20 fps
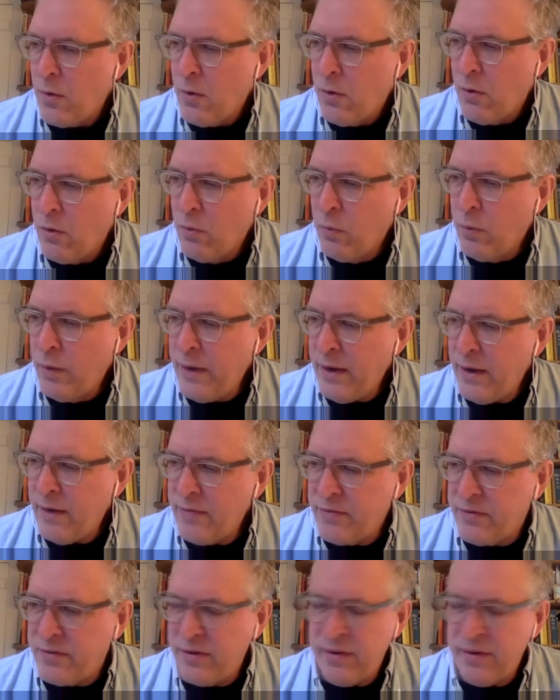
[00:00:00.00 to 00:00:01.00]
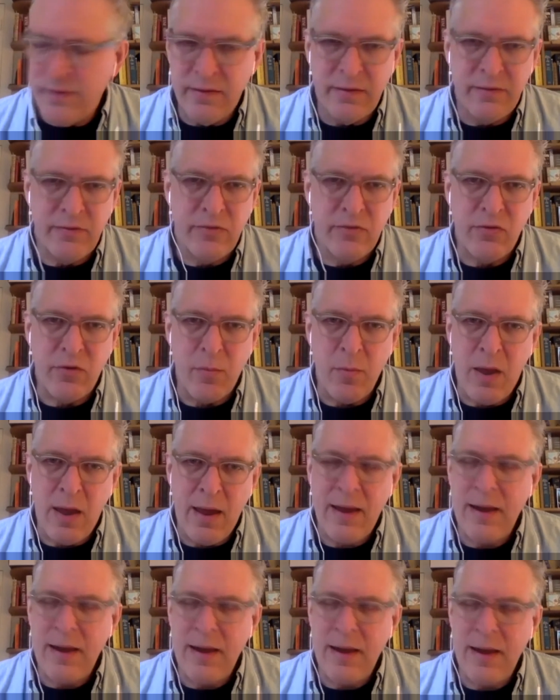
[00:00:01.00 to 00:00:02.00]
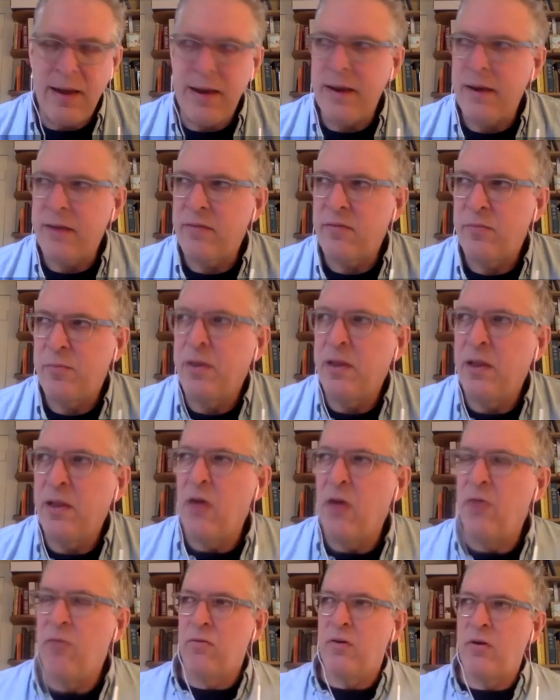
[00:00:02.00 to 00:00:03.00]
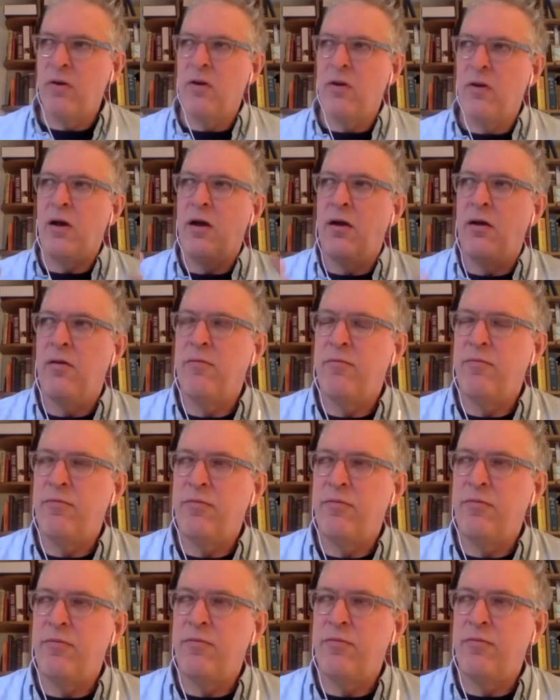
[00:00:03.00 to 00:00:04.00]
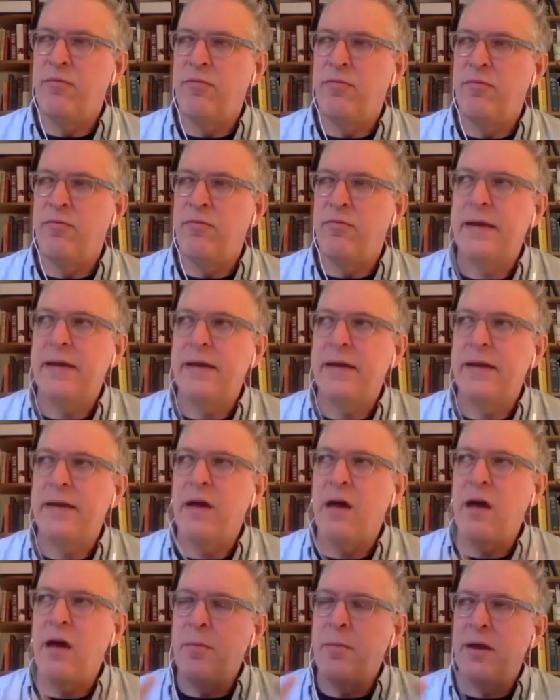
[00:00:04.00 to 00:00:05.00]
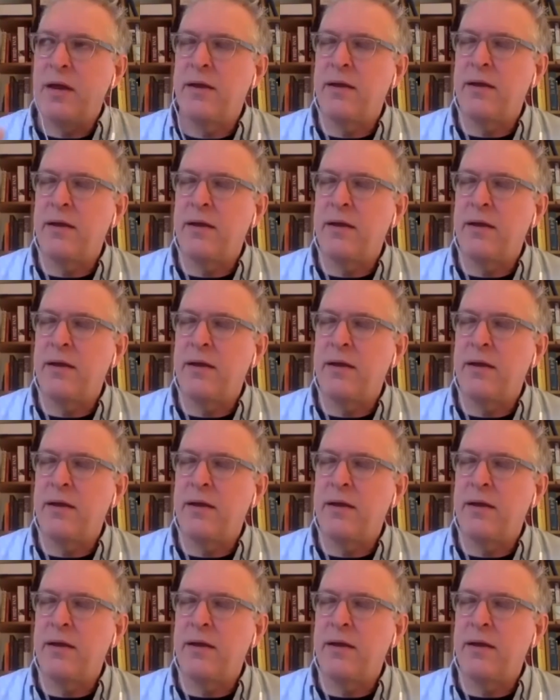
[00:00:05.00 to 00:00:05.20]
We have seen this dramatic spillover of economic